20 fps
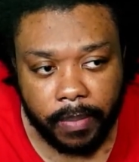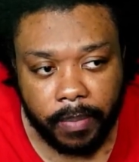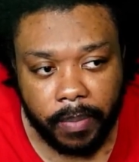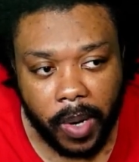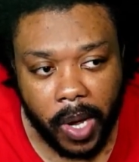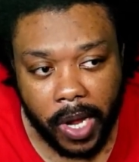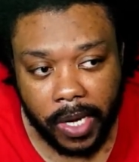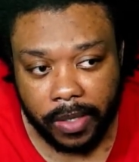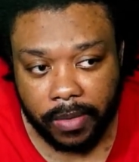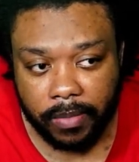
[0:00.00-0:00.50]

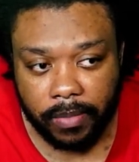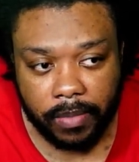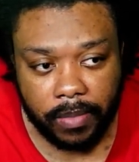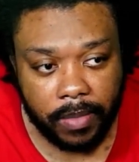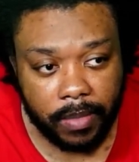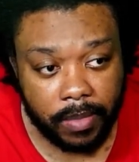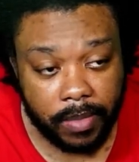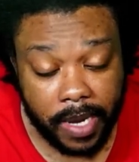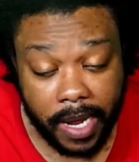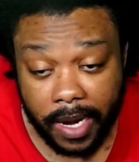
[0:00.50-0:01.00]
But
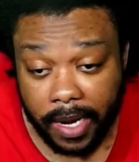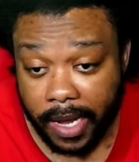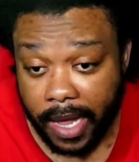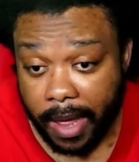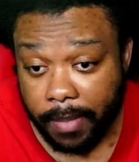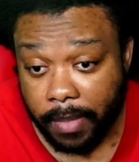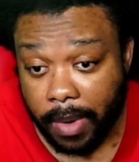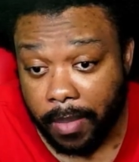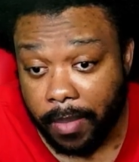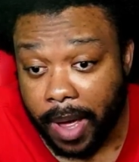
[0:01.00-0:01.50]
then
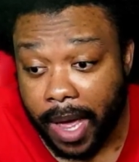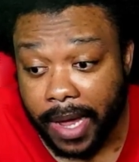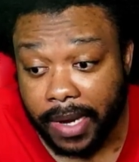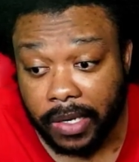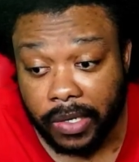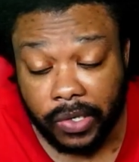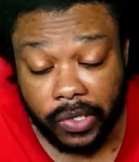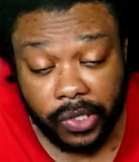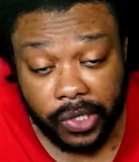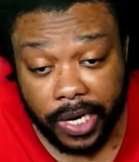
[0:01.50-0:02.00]
again, my mind
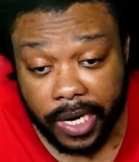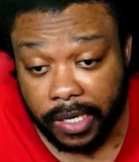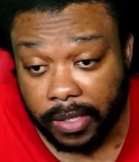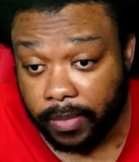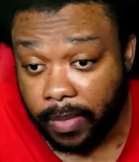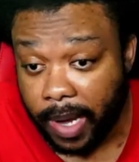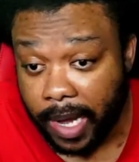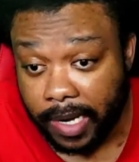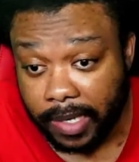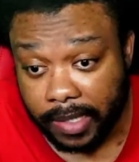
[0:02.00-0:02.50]
could change
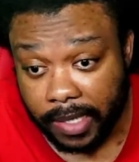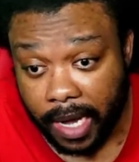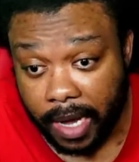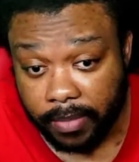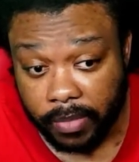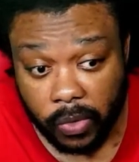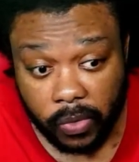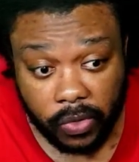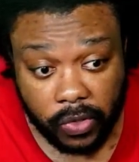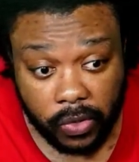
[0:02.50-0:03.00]
by the time
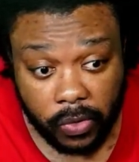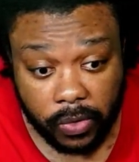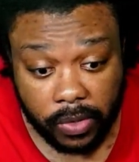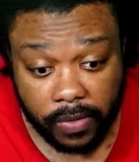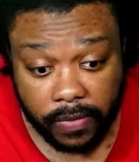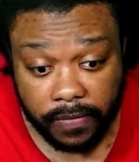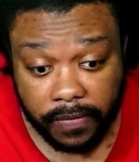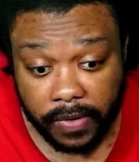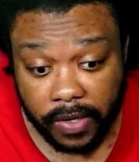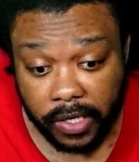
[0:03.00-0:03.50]
those shows
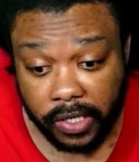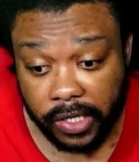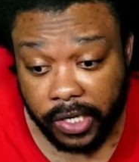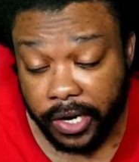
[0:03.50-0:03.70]
are finished